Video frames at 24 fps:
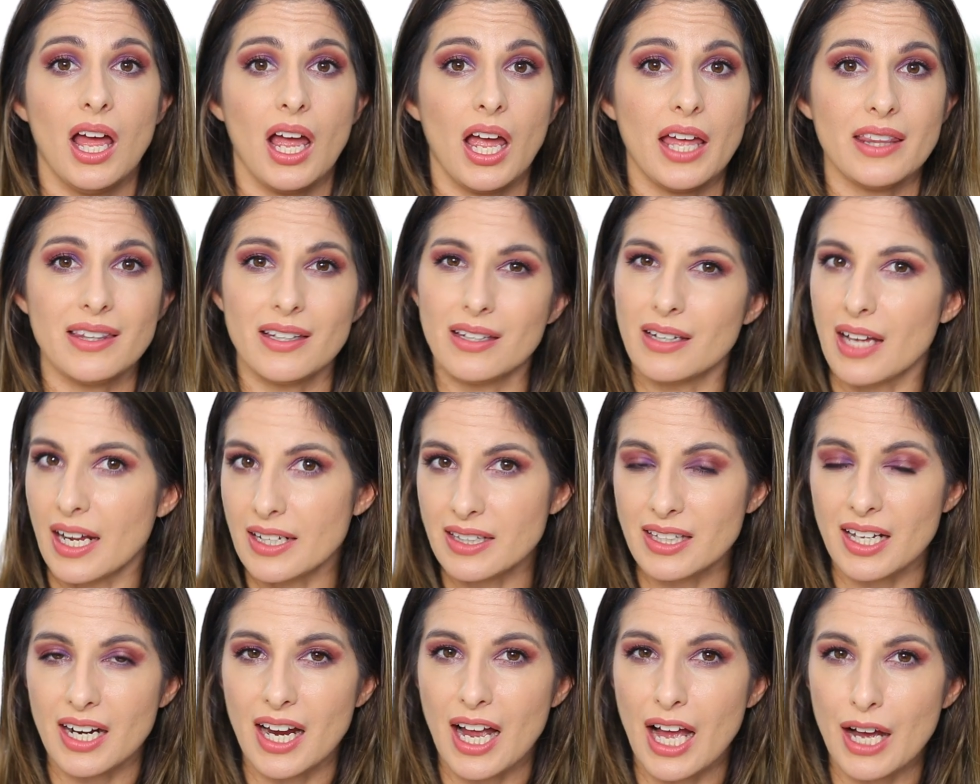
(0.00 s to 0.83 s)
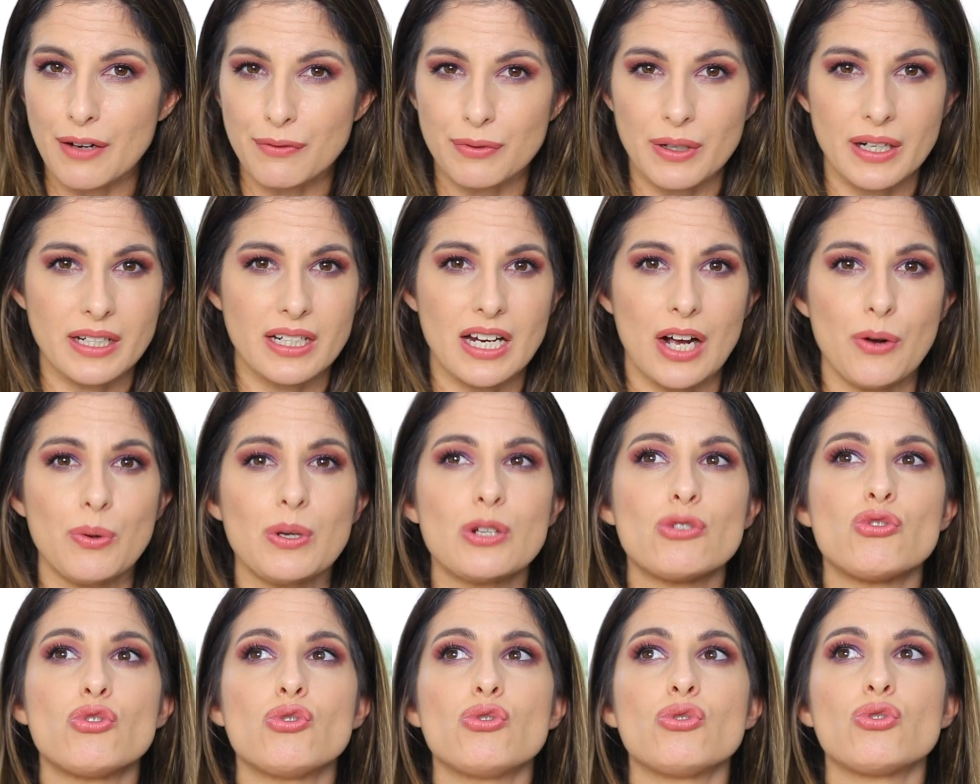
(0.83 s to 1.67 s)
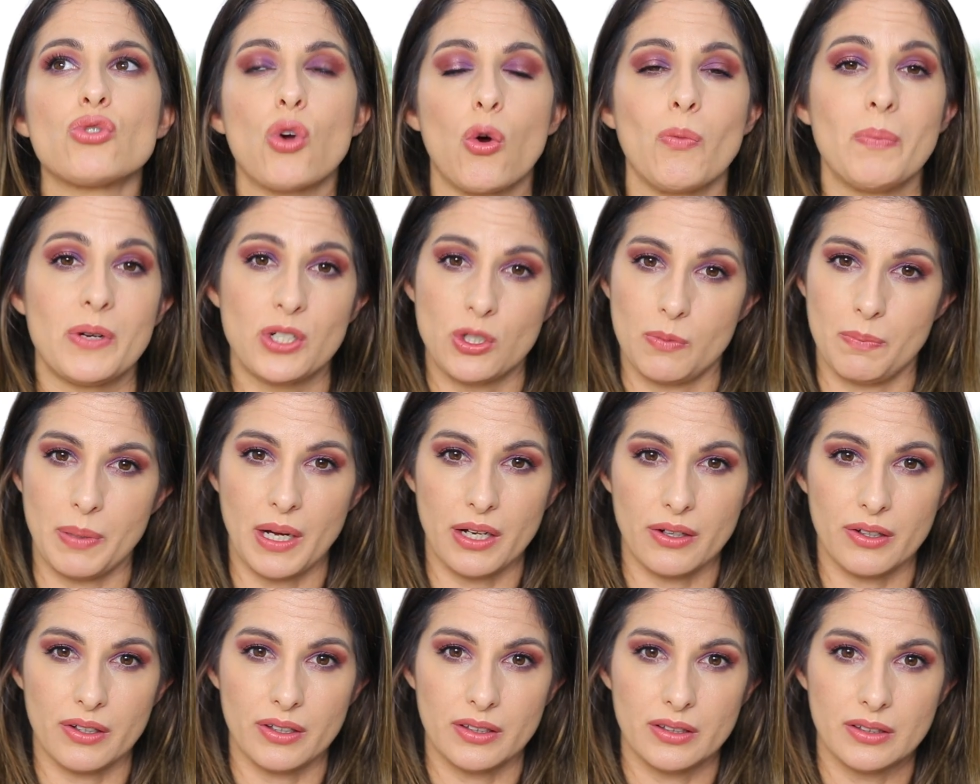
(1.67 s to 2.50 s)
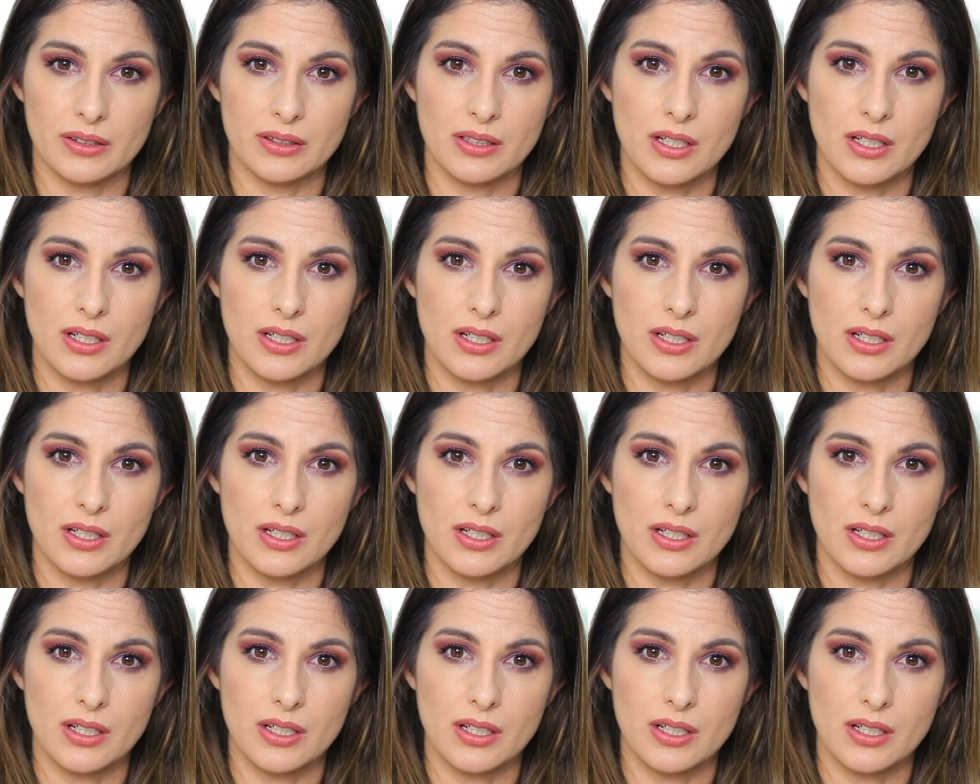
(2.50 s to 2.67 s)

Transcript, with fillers: And the light that I have right now is so much better.